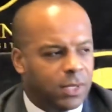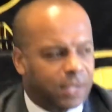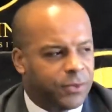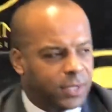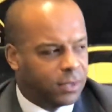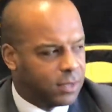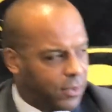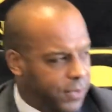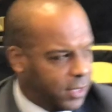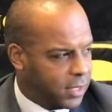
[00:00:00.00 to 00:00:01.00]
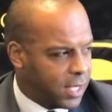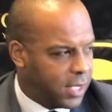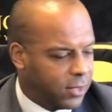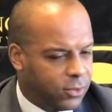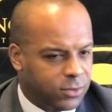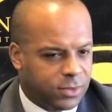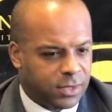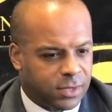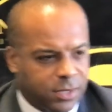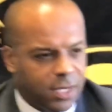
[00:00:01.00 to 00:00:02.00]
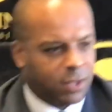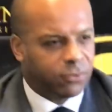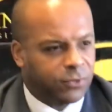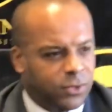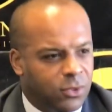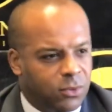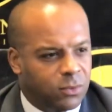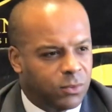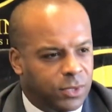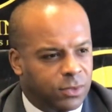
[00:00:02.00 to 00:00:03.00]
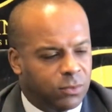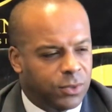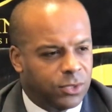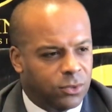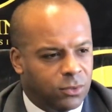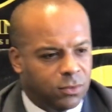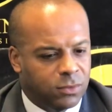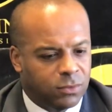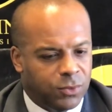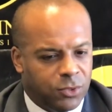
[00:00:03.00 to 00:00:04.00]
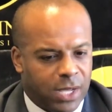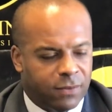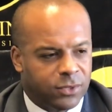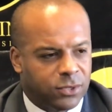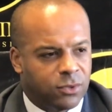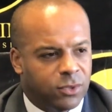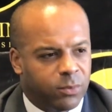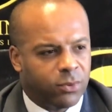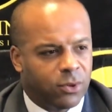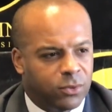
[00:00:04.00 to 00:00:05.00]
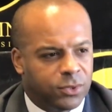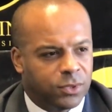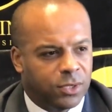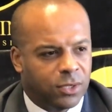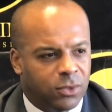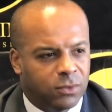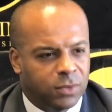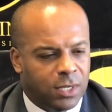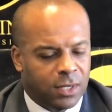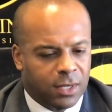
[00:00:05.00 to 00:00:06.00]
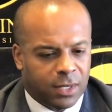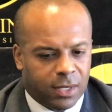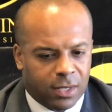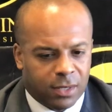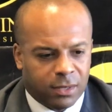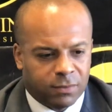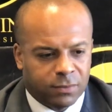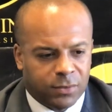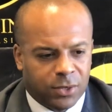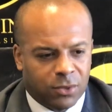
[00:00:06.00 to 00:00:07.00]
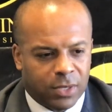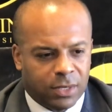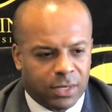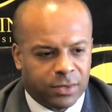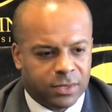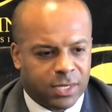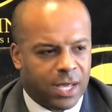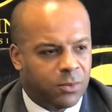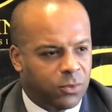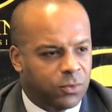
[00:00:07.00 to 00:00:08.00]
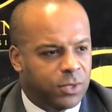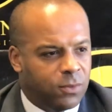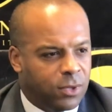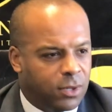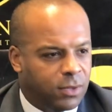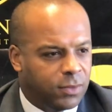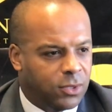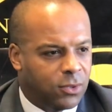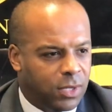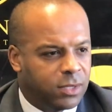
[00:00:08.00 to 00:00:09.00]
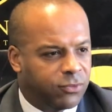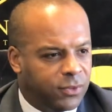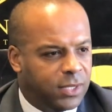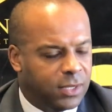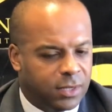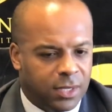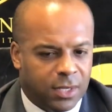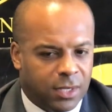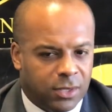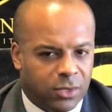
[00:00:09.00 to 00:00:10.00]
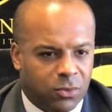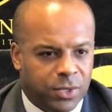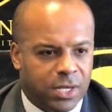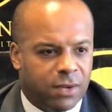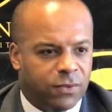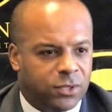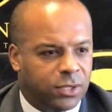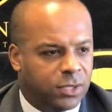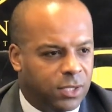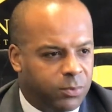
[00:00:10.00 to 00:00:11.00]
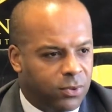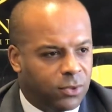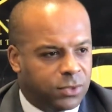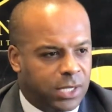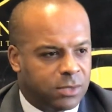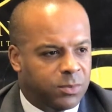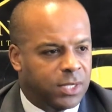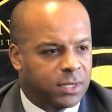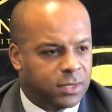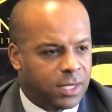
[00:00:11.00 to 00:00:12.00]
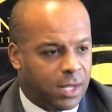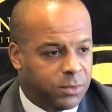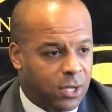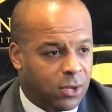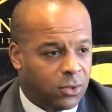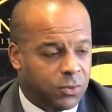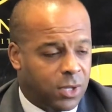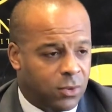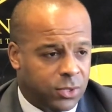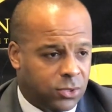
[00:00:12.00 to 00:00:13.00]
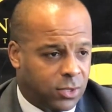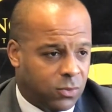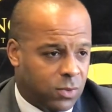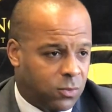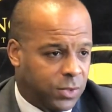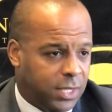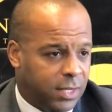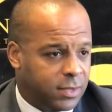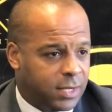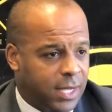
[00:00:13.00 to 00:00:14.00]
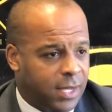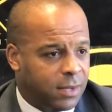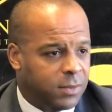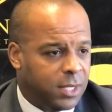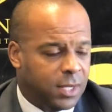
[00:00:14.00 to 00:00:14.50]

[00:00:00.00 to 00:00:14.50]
Well, I think it handles itself, you know, when you have a certain approach, you know. You know, at the time when we were, you know, undefeated, you know, we never took the approach as being the top dog. We always took it one week at a time,